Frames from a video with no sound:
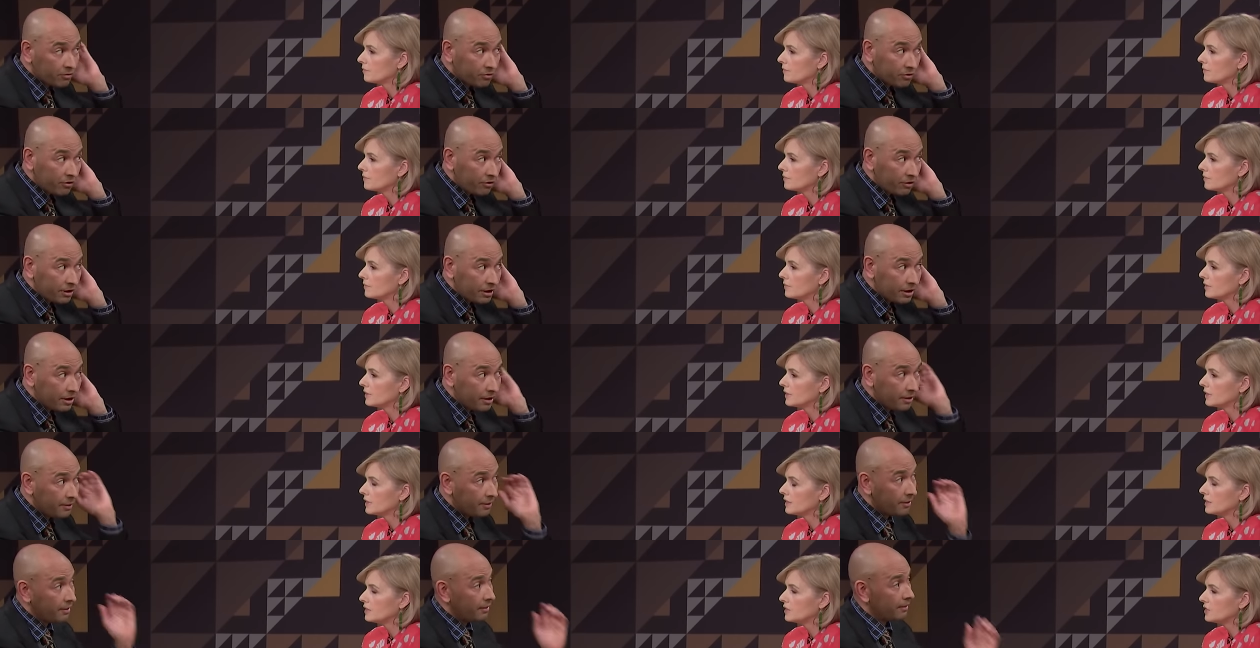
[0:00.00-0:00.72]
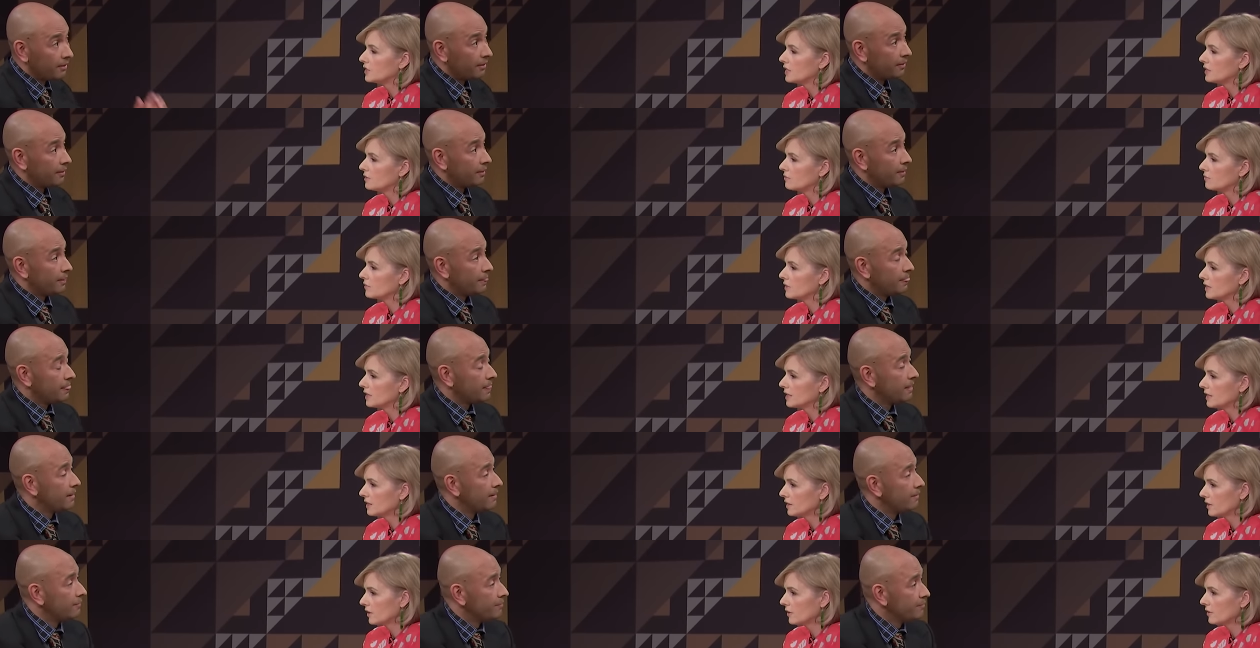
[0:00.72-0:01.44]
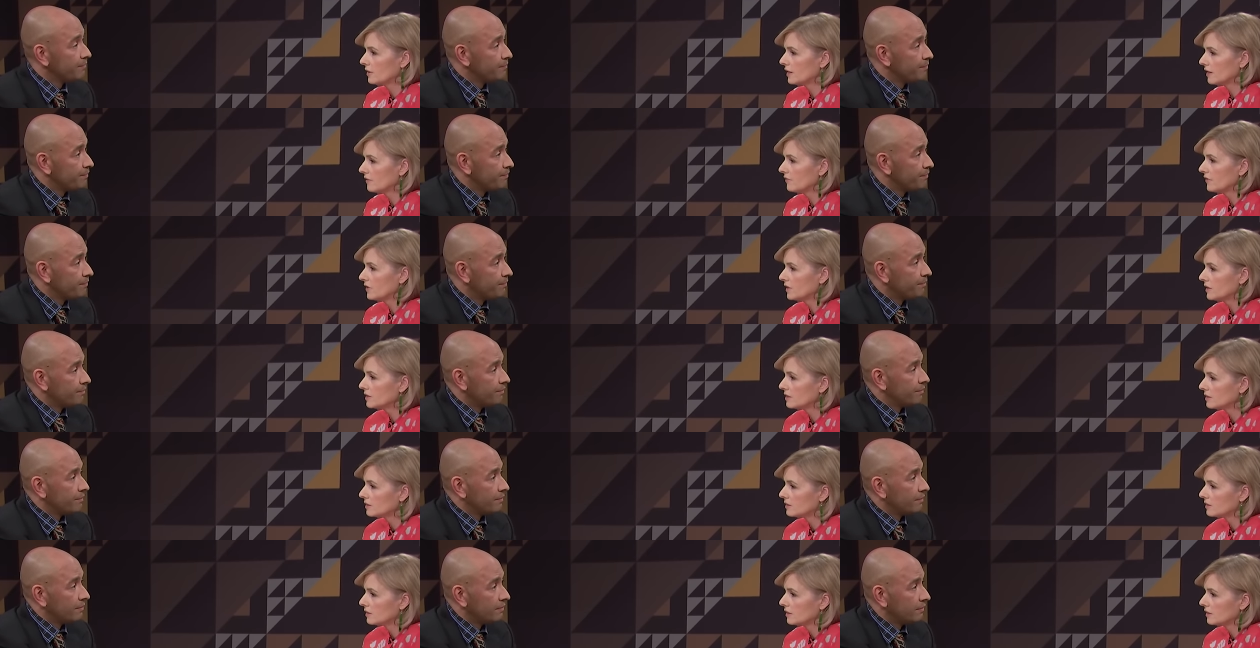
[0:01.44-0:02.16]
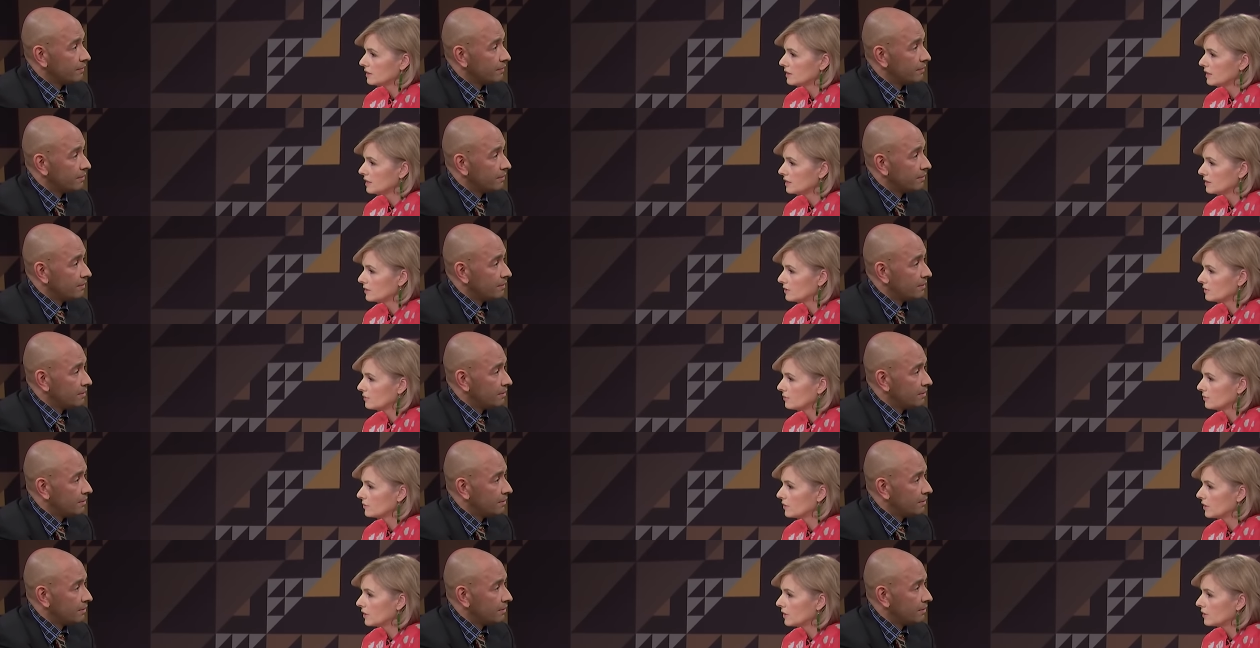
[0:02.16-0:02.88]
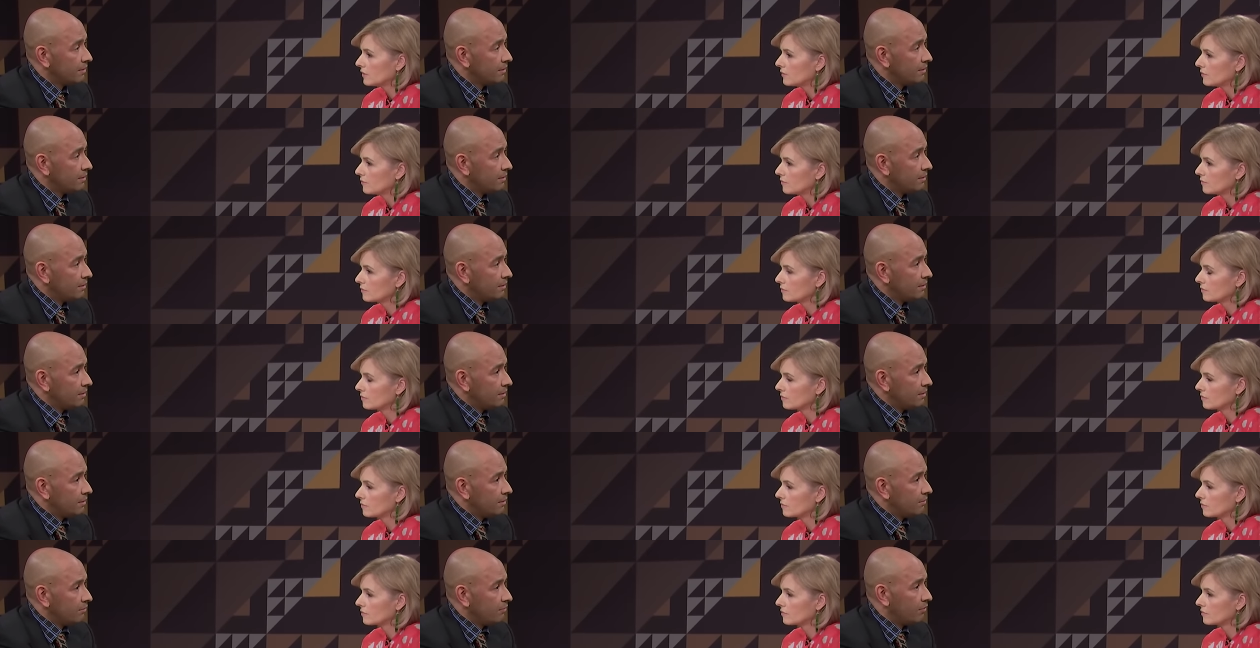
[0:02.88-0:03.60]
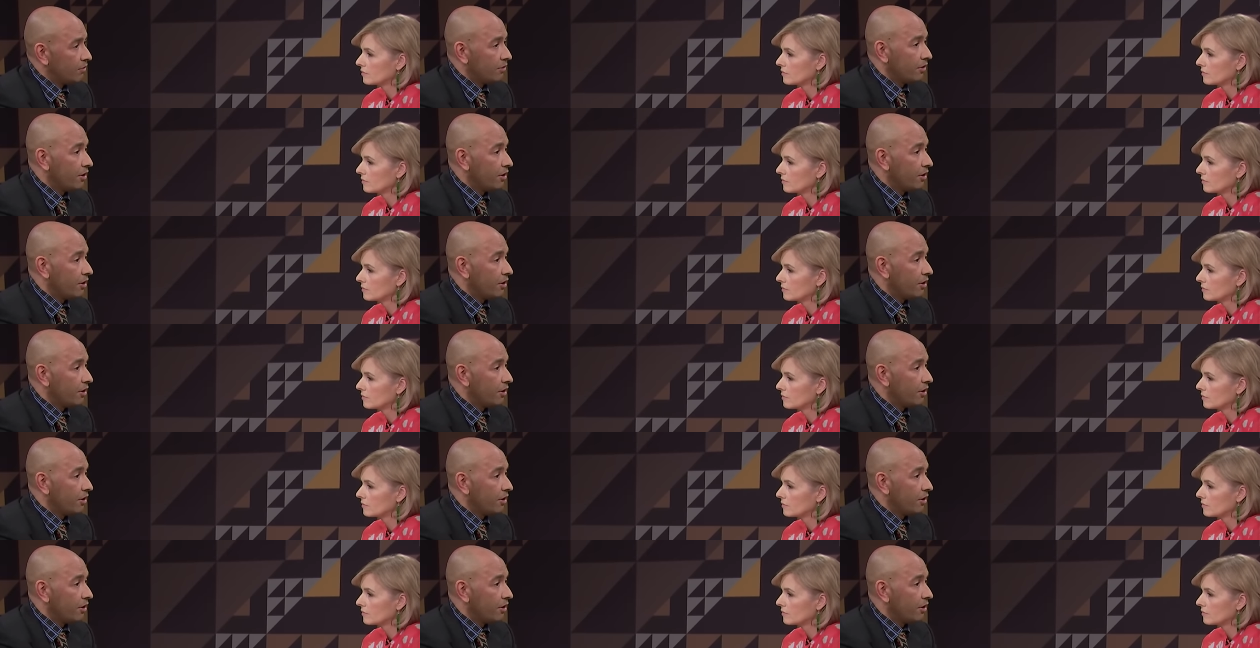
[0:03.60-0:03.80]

Speaker 1: Authority.
Speaker 2: And generally co-governance, yes or no?
Speaker 1: Well,